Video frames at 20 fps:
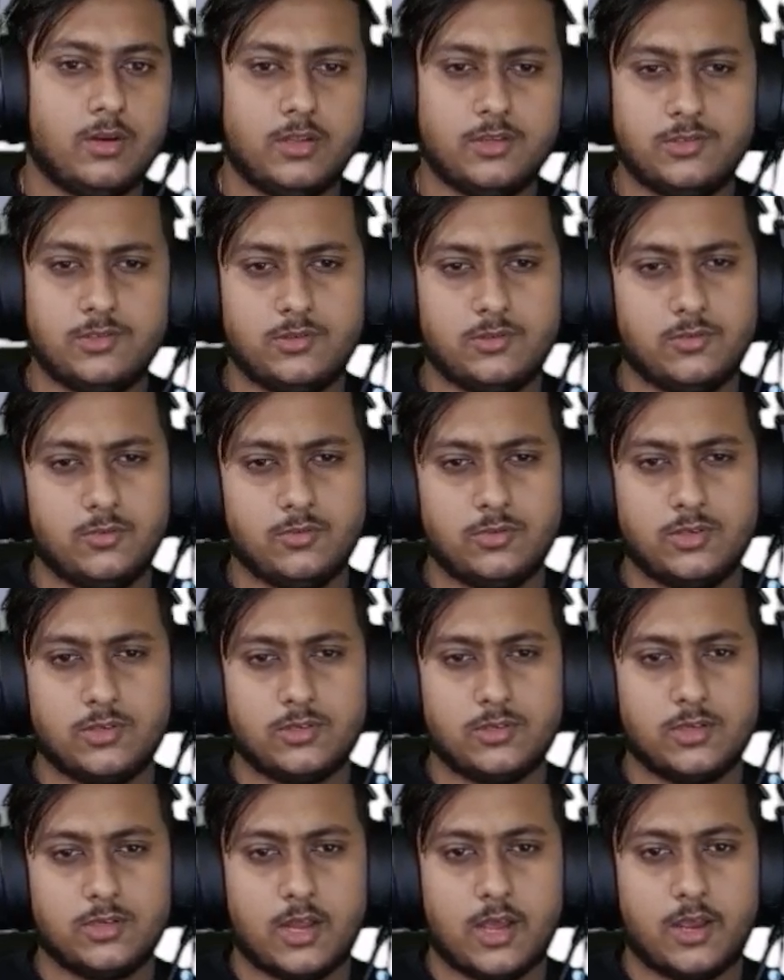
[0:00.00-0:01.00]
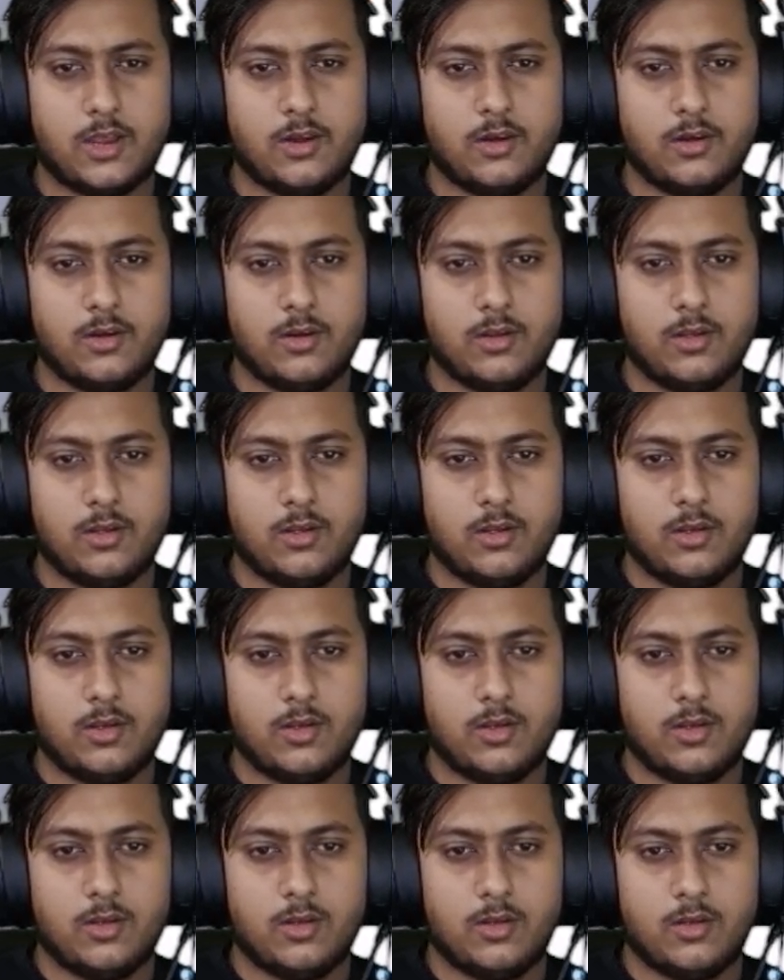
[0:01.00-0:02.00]
choose this line,
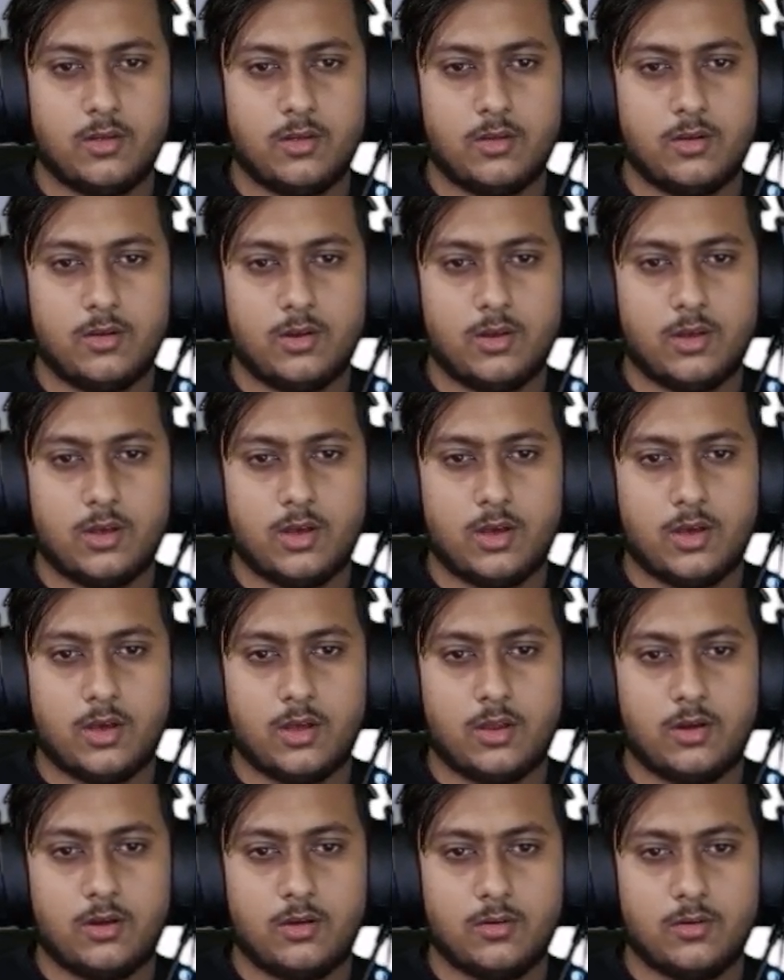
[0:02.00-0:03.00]
and